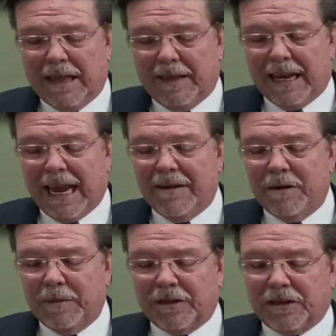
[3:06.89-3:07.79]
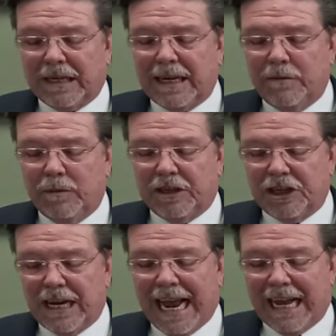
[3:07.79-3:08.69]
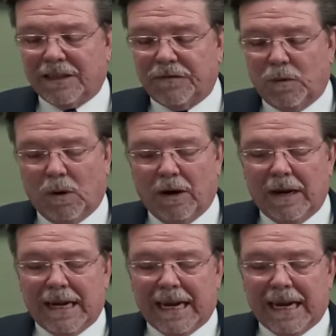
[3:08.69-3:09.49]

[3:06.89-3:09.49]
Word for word: they gave him the city which he asked for,